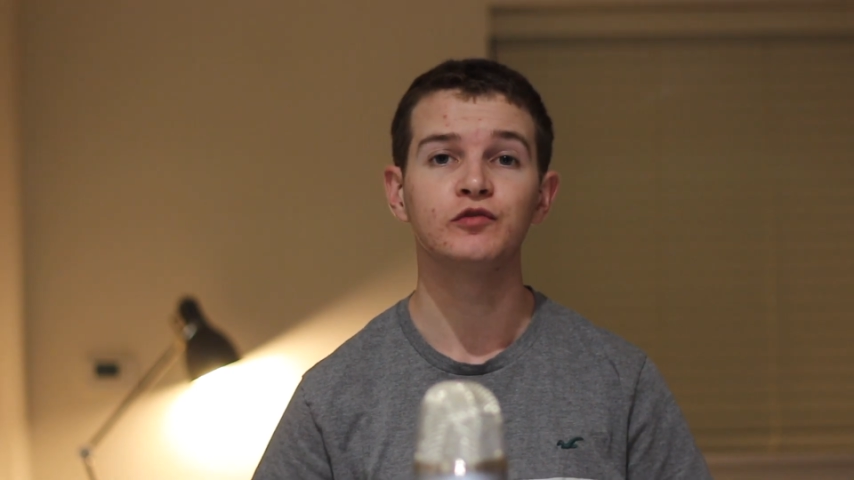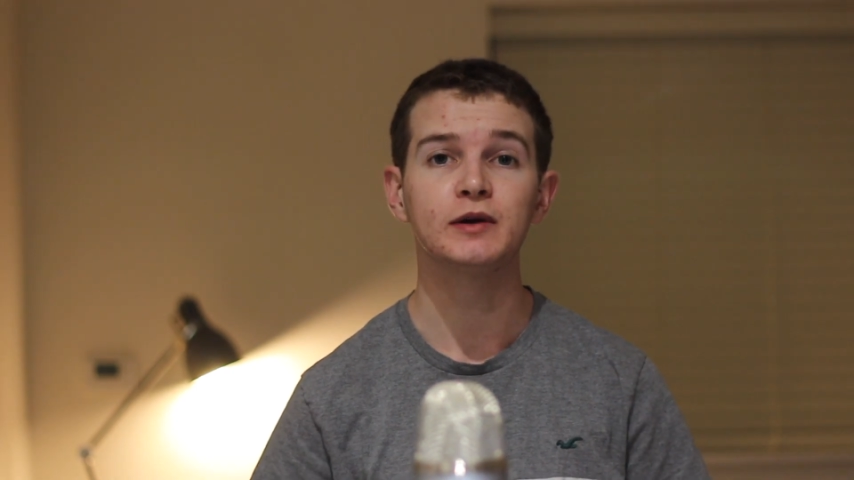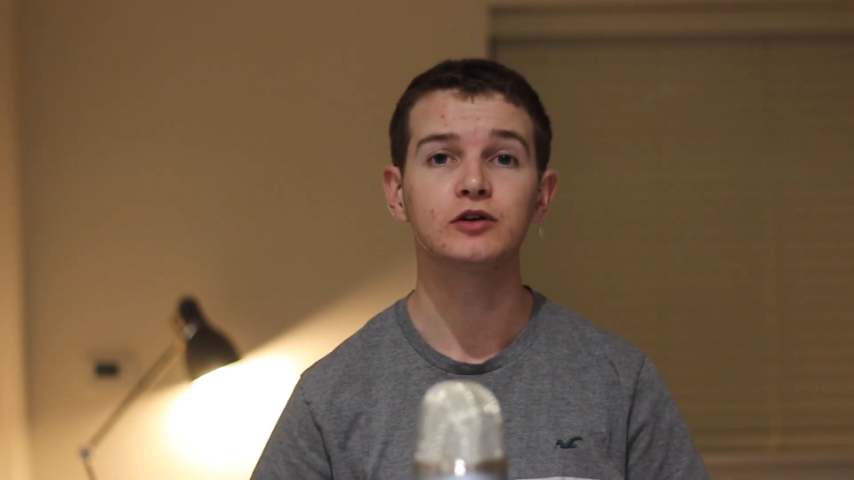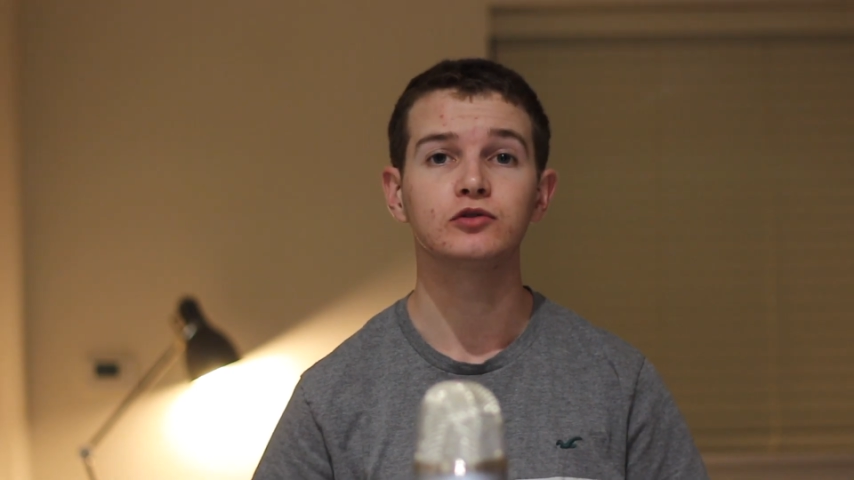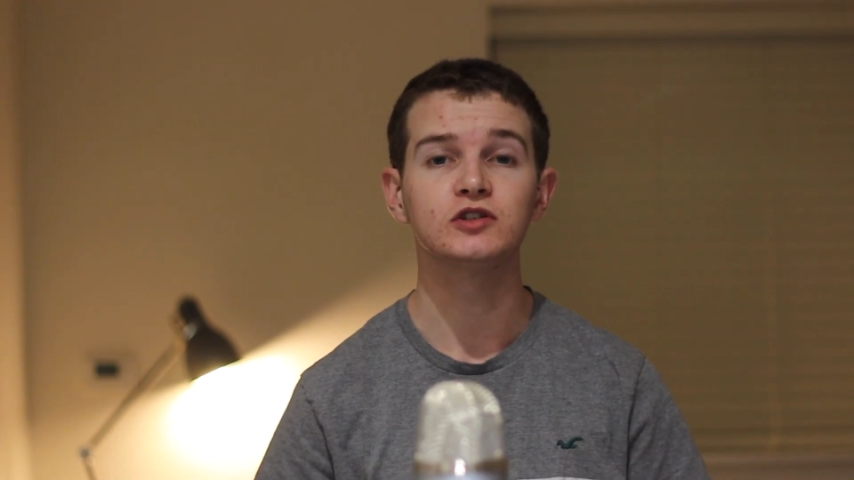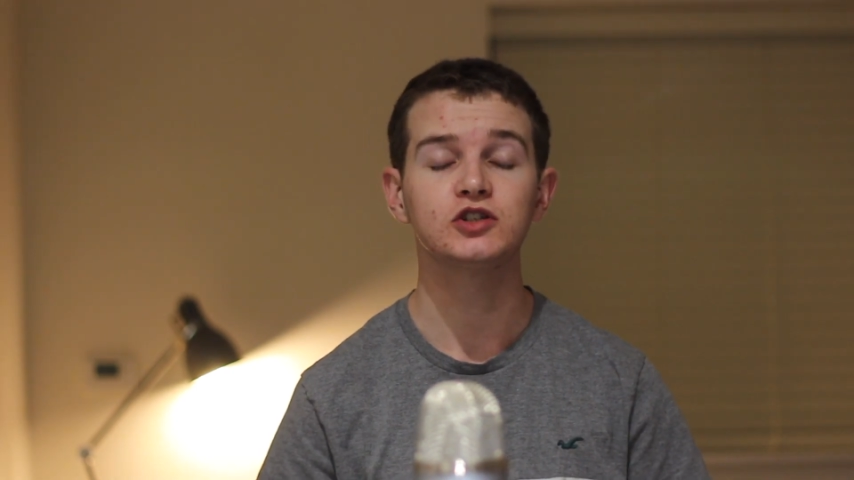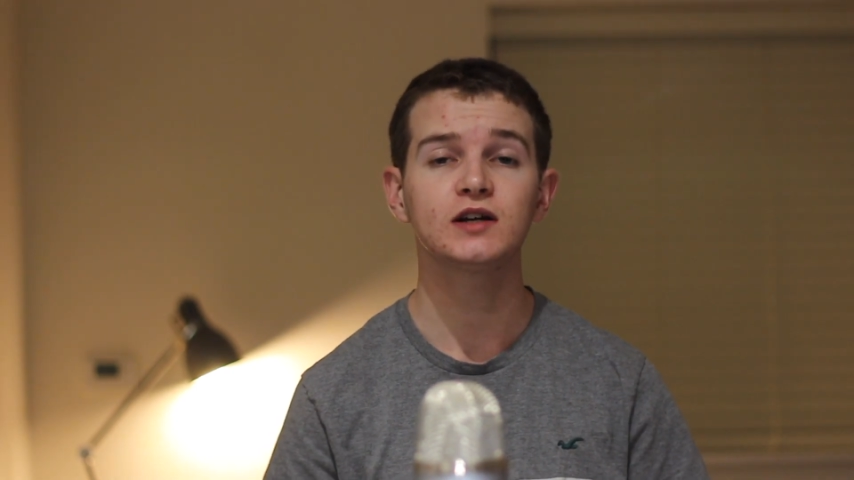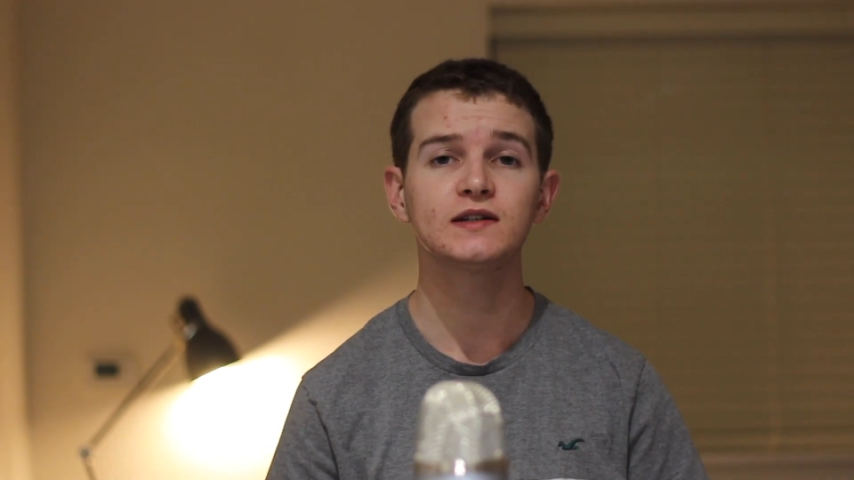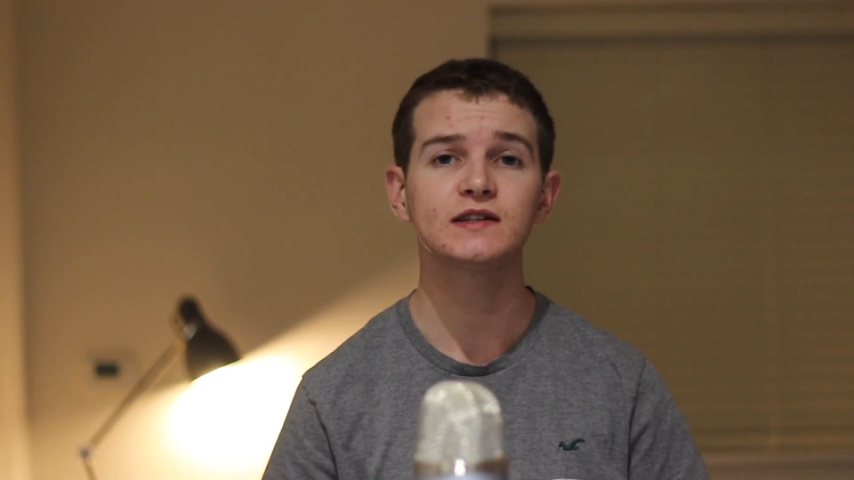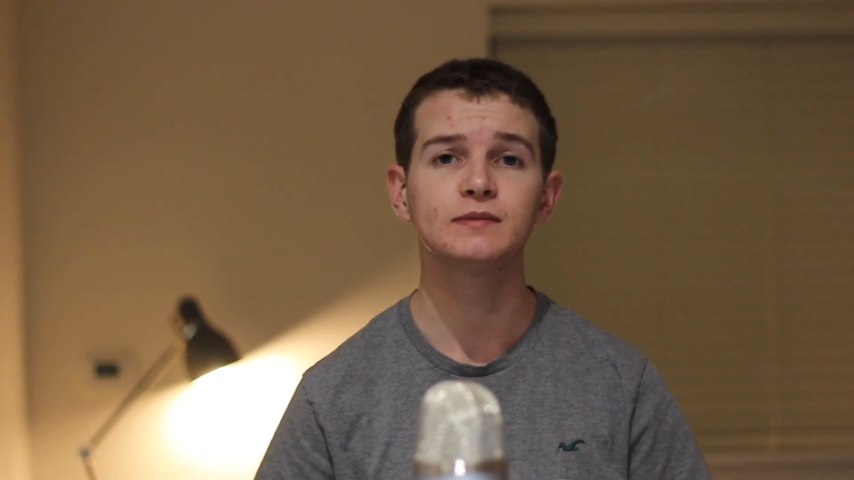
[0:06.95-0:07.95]
of Bitcoin's
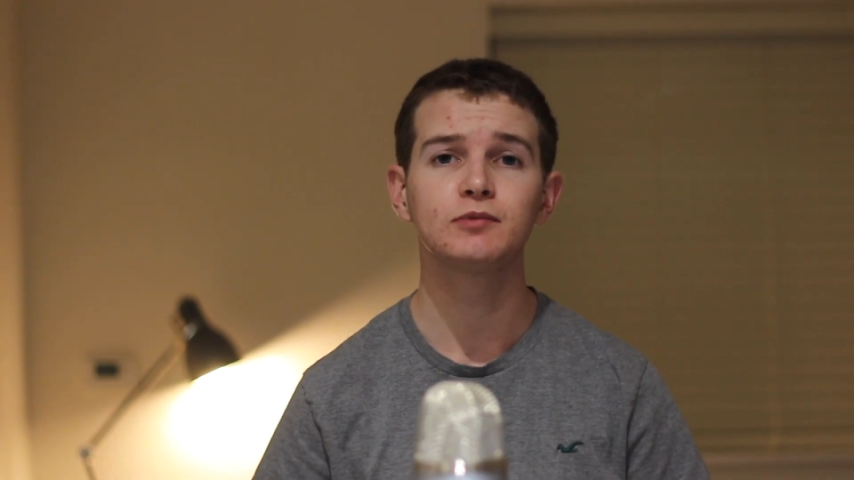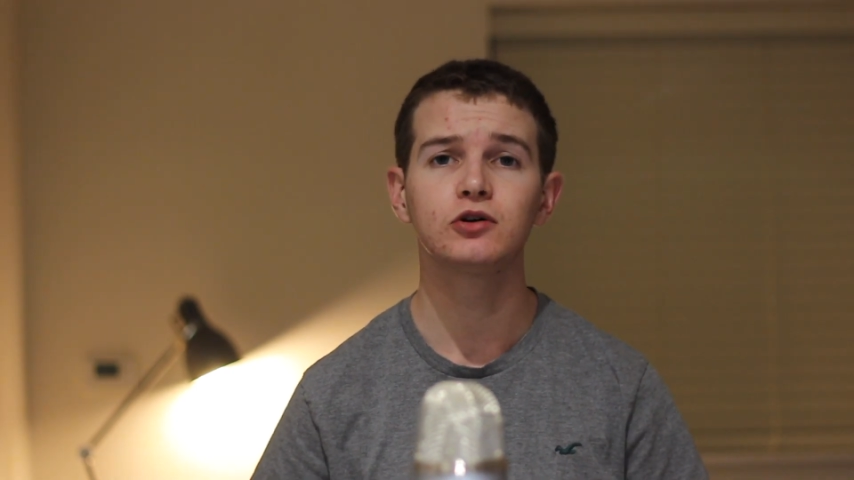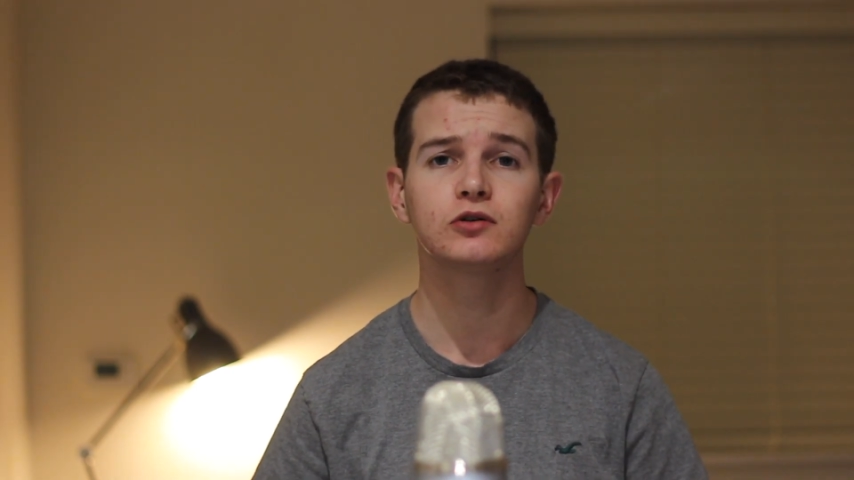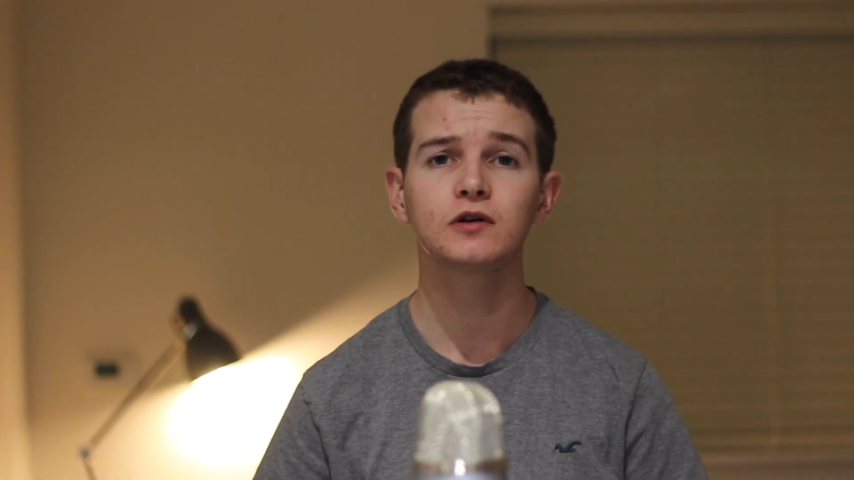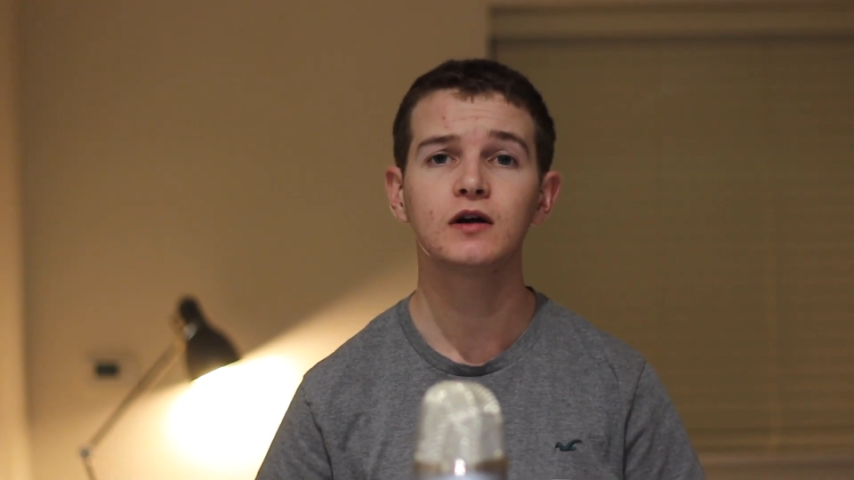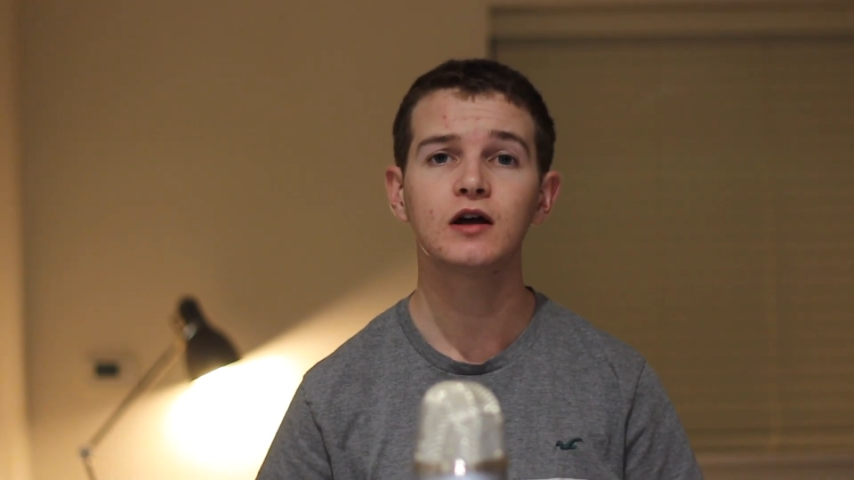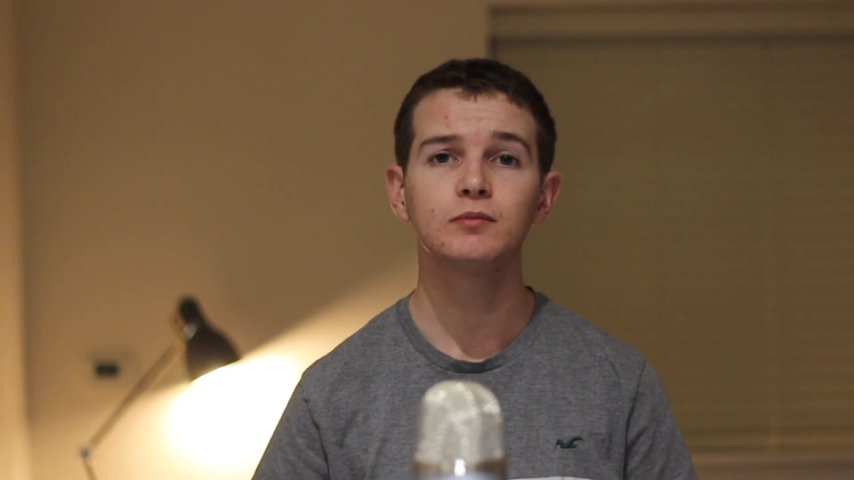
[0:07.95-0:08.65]
Genesis block,